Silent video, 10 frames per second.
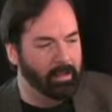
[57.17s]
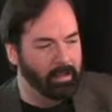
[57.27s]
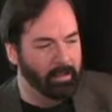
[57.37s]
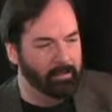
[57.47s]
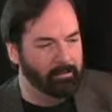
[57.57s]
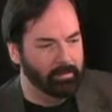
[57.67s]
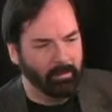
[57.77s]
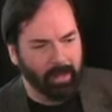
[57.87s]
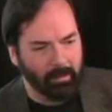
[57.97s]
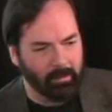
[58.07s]
and
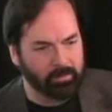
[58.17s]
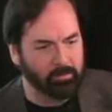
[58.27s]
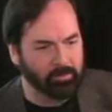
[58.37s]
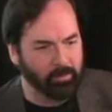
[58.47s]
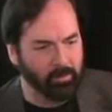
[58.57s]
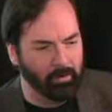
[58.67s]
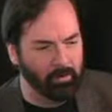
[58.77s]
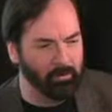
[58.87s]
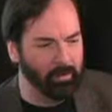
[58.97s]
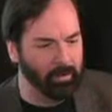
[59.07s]
how long it's been going
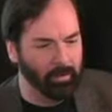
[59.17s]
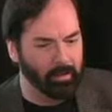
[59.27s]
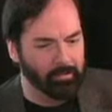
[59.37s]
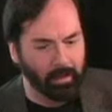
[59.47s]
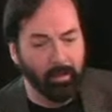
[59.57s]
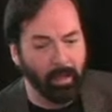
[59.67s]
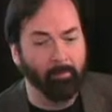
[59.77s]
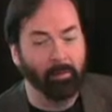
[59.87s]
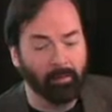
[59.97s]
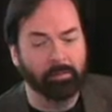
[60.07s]
on around,
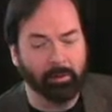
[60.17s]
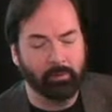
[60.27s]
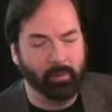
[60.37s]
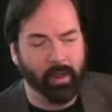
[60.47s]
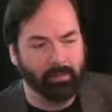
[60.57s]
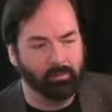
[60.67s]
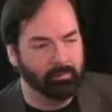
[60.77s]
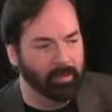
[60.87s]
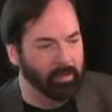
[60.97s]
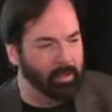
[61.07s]
how long it's been
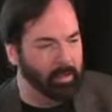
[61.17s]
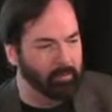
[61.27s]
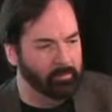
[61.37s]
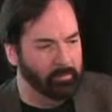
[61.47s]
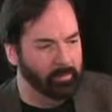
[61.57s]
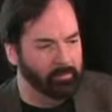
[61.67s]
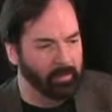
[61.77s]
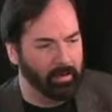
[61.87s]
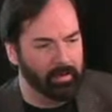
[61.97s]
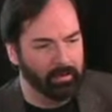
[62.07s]
around, and if you
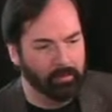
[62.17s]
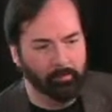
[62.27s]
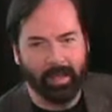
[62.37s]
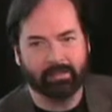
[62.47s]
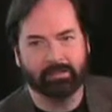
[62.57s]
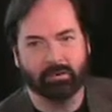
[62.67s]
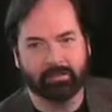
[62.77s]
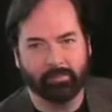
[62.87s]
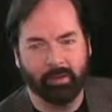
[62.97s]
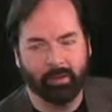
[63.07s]
got any little
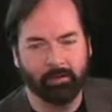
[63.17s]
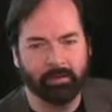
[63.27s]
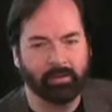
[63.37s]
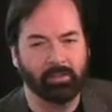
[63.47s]
backstories about it or